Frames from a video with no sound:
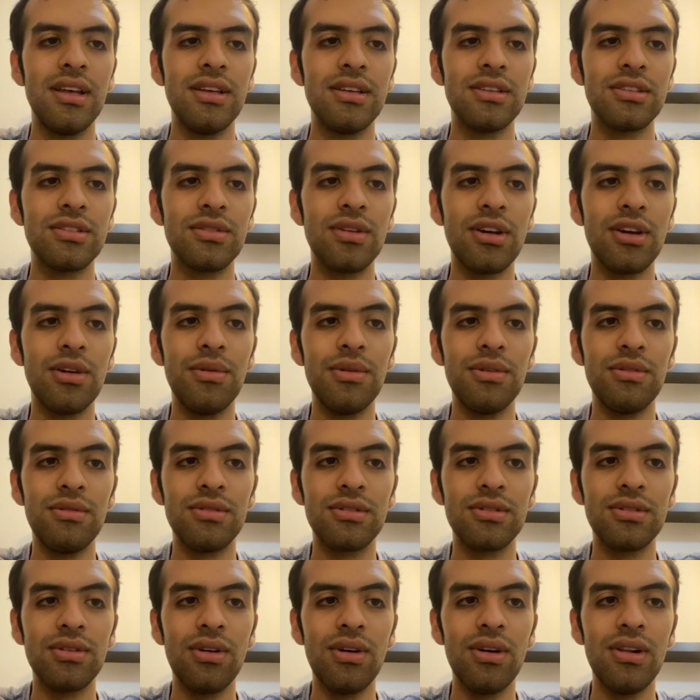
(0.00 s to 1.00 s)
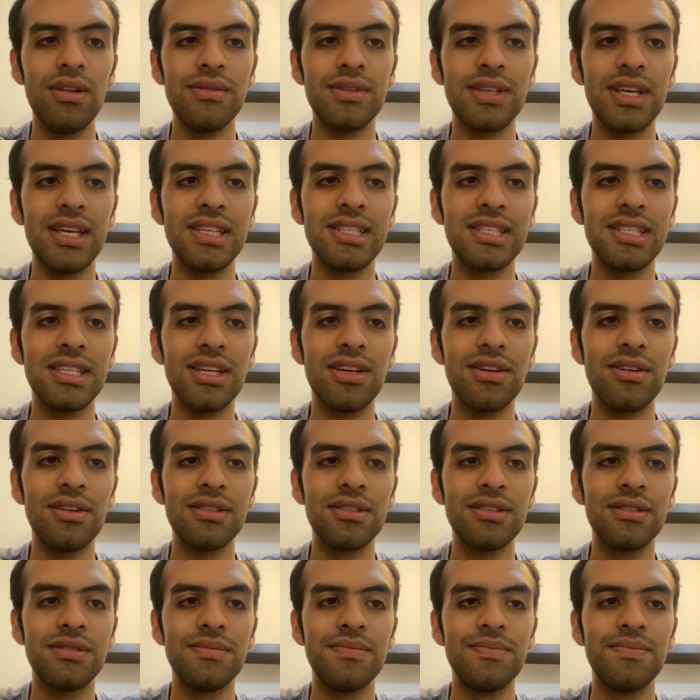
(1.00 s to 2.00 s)
So I go into Soul, I
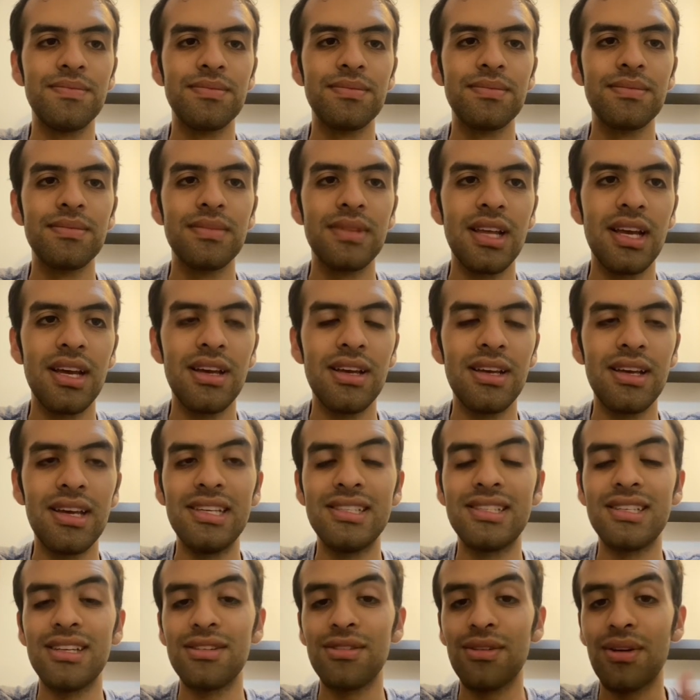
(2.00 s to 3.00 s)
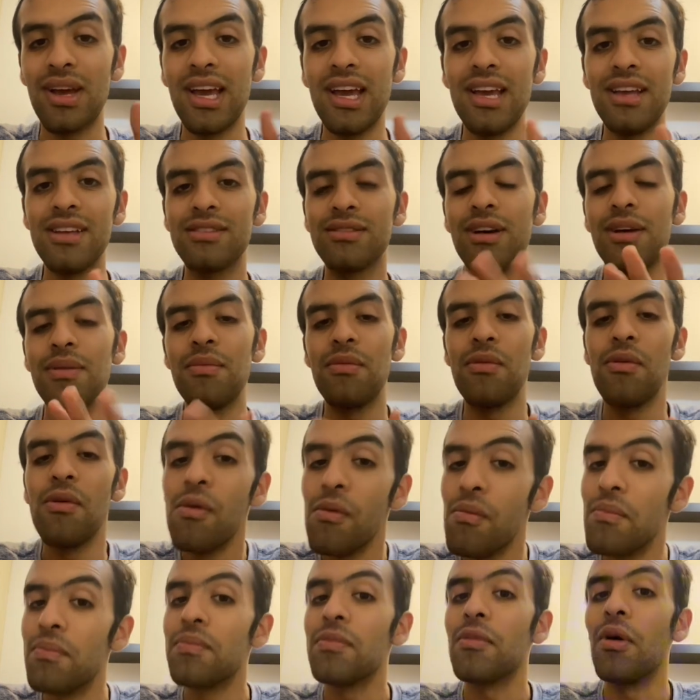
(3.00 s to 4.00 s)
search. He said okay, so
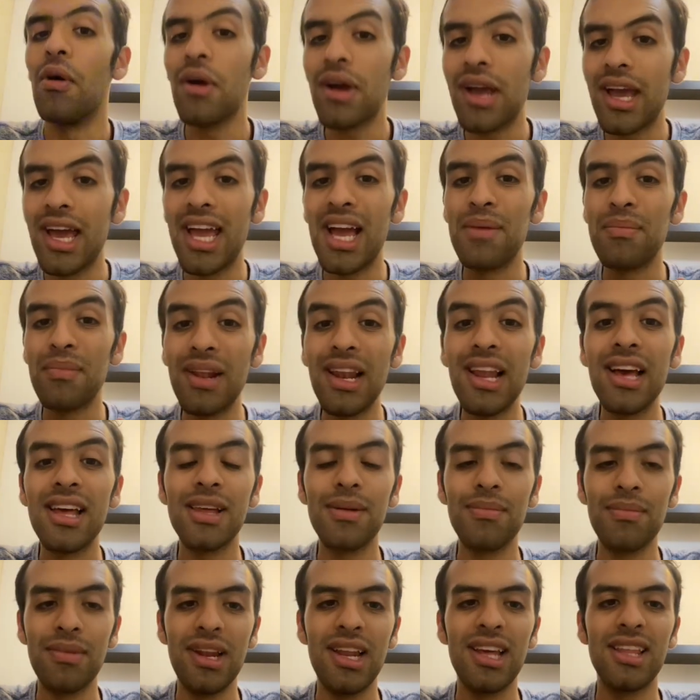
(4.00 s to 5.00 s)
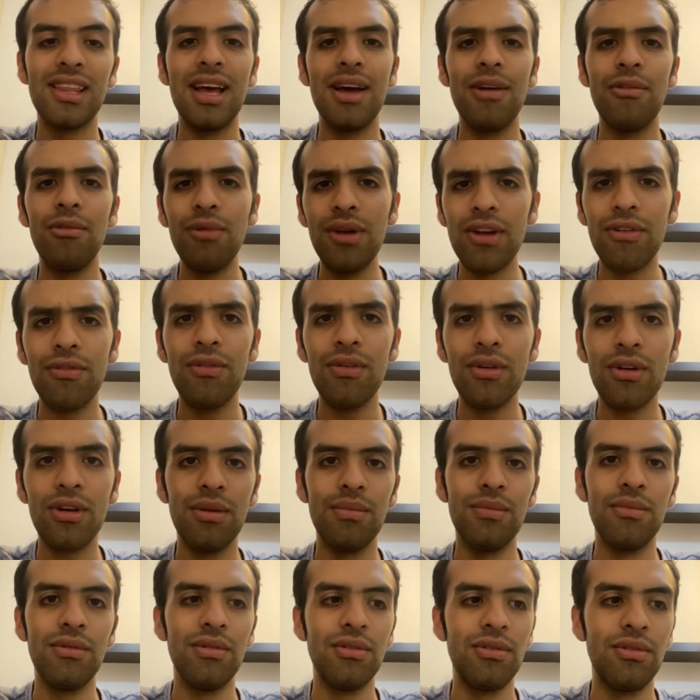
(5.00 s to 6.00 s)
I'm glad. We are full
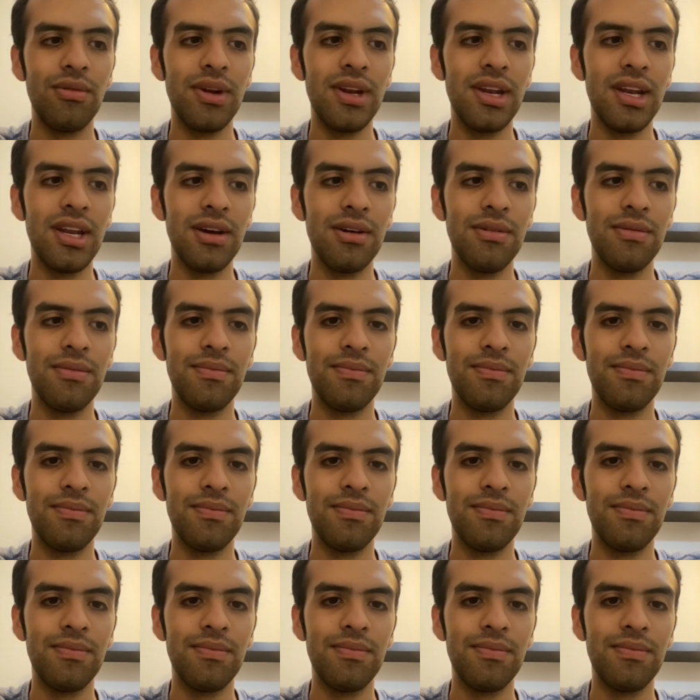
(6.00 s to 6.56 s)
combo right now.